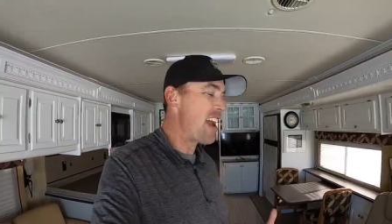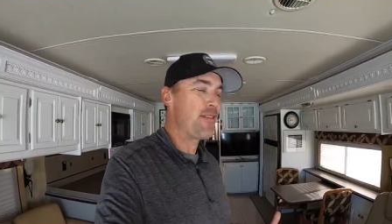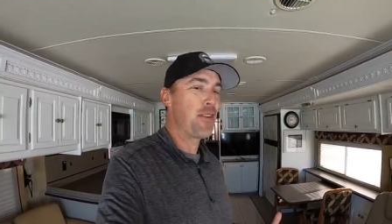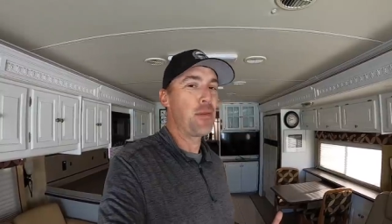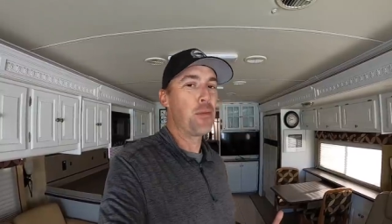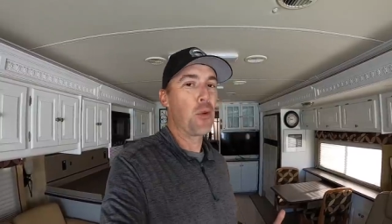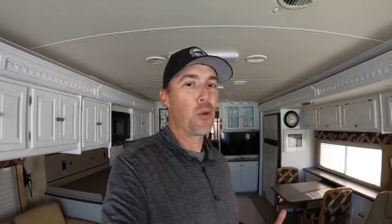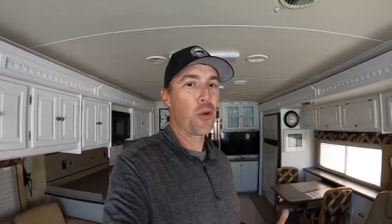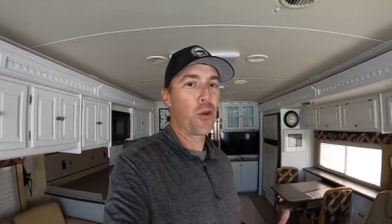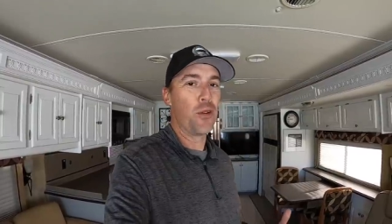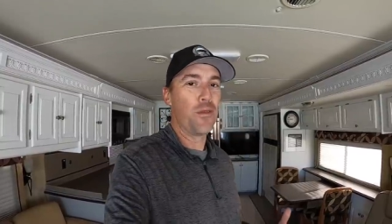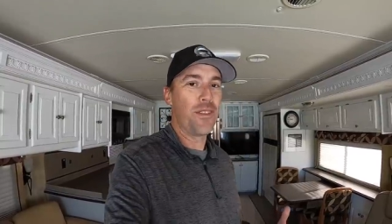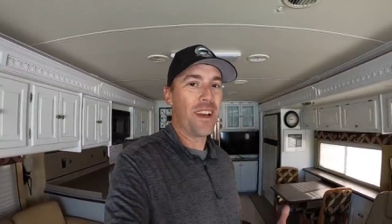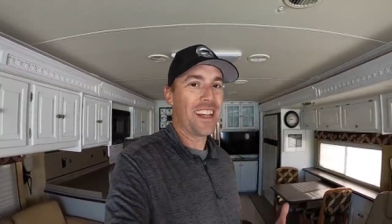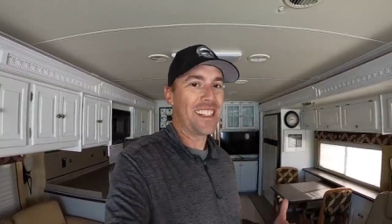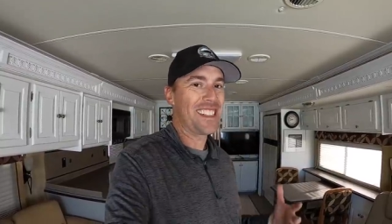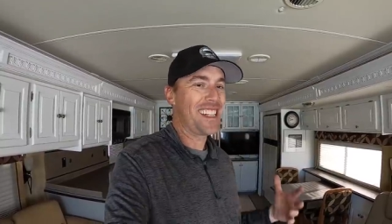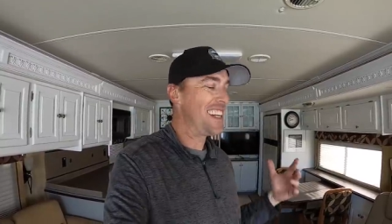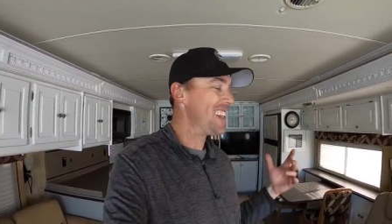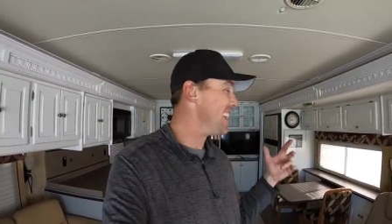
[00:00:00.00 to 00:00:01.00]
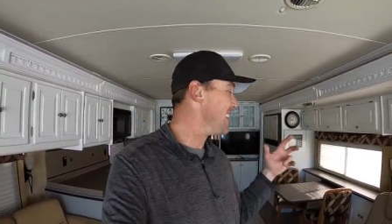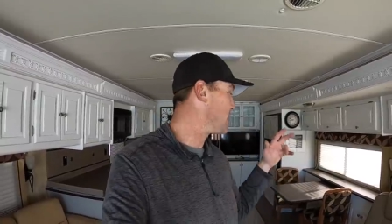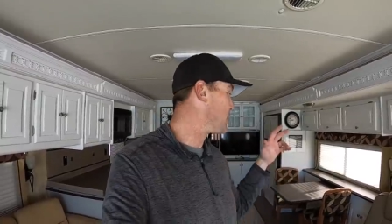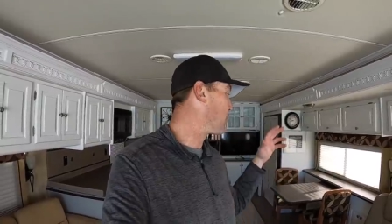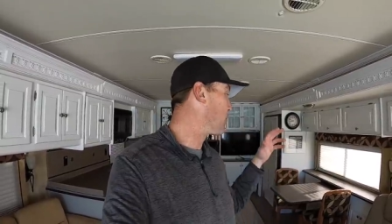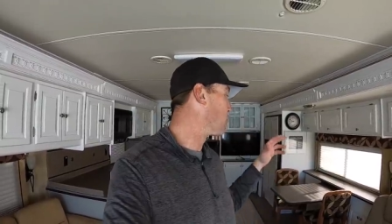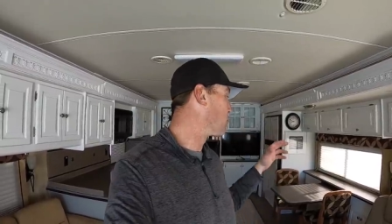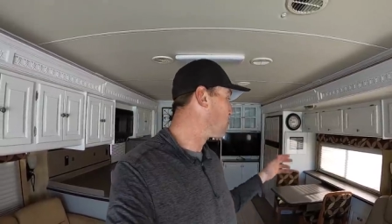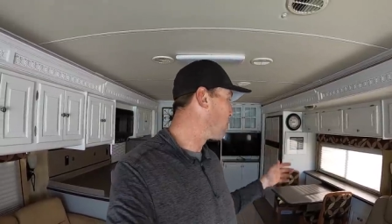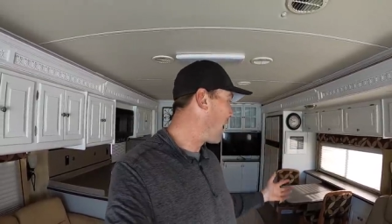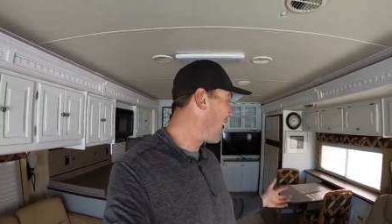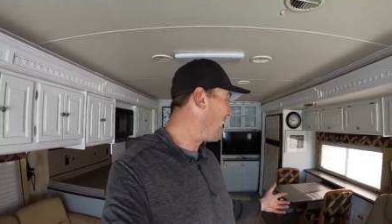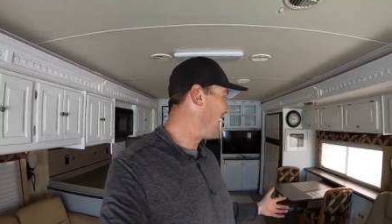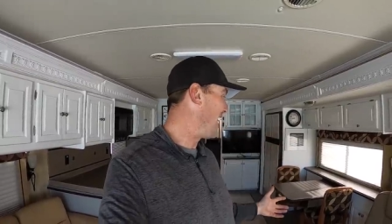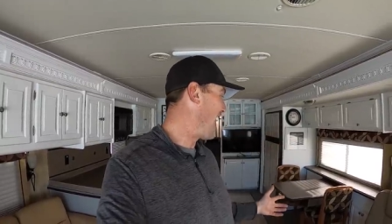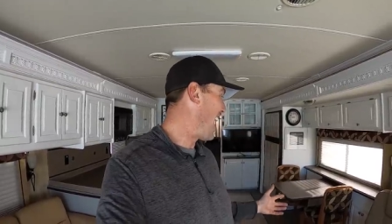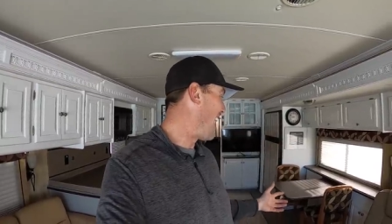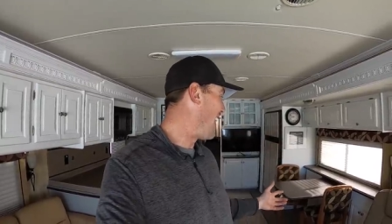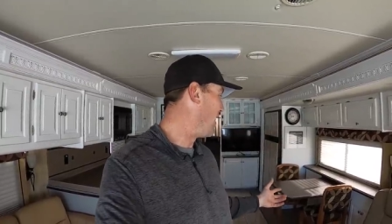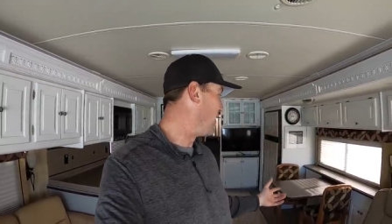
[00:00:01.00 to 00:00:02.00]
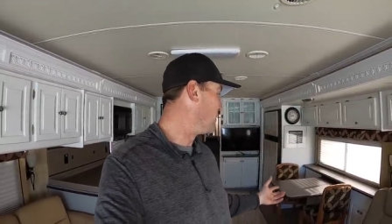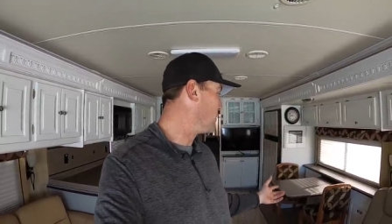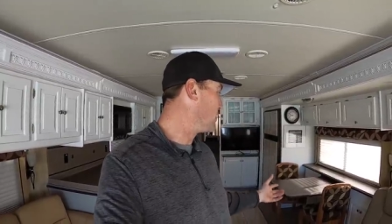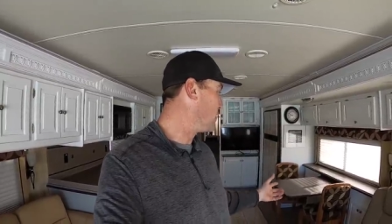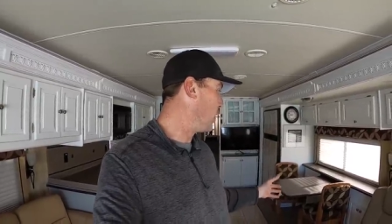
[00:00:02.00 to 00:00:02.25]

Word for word: have any more to invest on this for right now